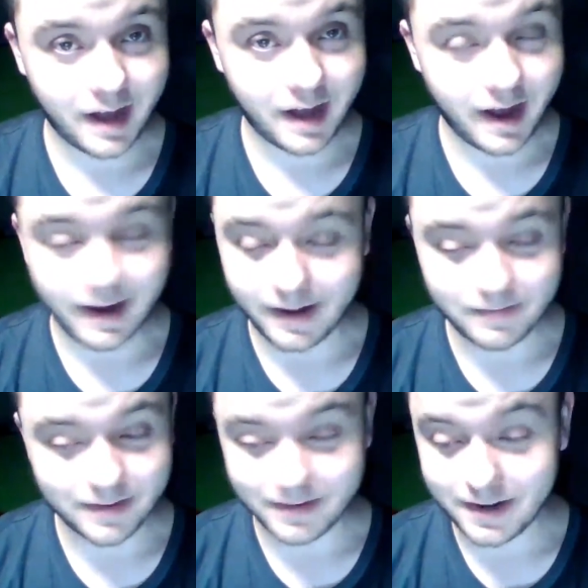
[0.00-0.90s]
I
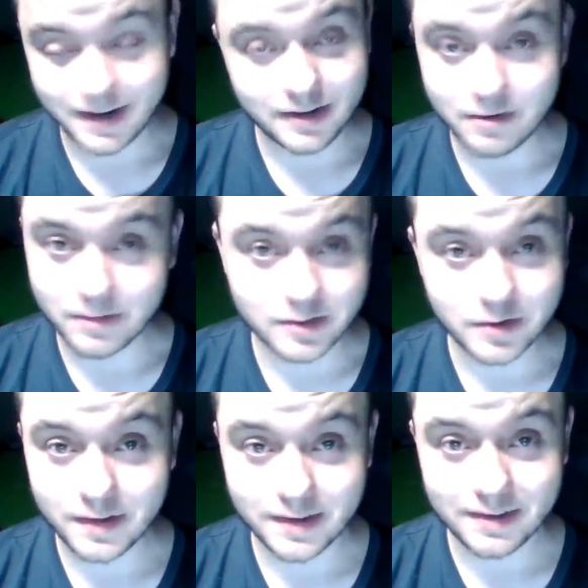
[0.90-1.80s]
have to say, I do
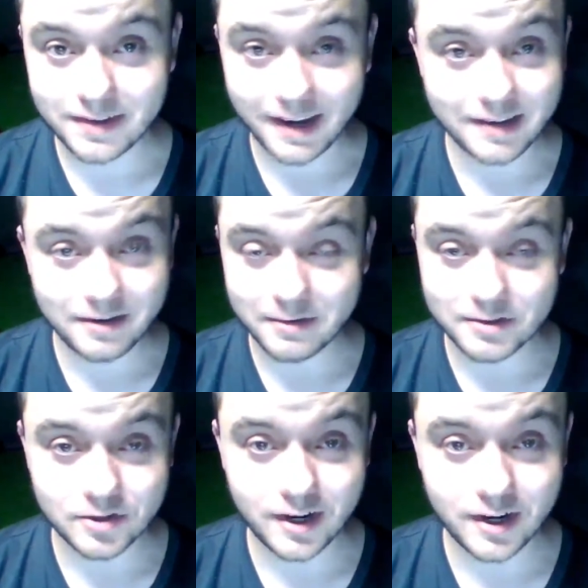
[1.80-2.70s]
enjoy this. I do
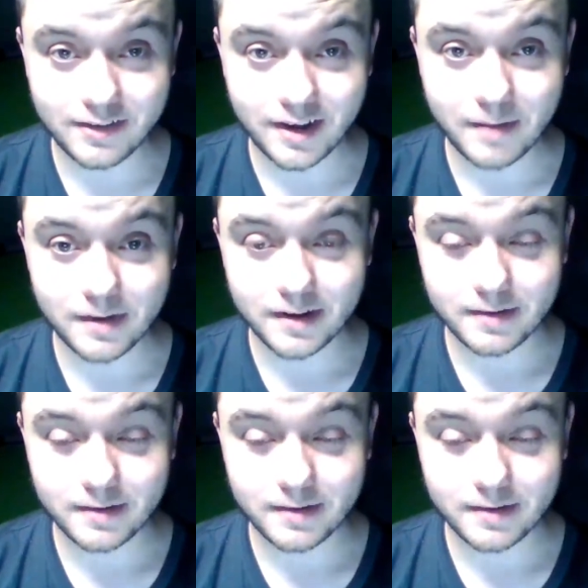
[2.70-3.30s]
enjoy Insomnia.